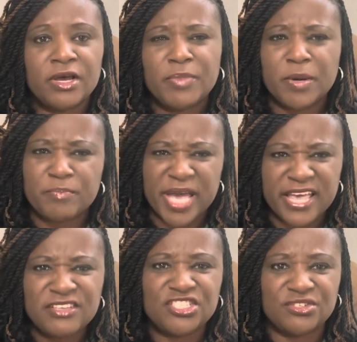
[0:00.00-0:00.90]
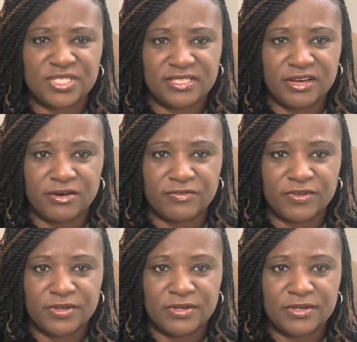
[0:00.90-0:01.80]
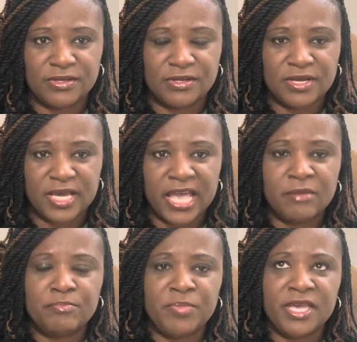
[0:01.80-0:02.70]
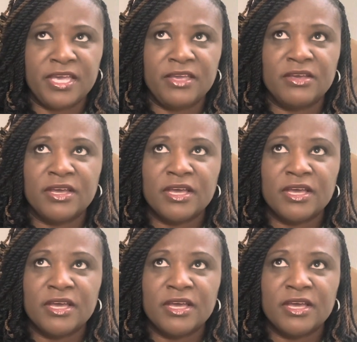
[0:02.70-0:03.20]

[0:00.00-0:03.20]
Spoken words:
But pace yourself and be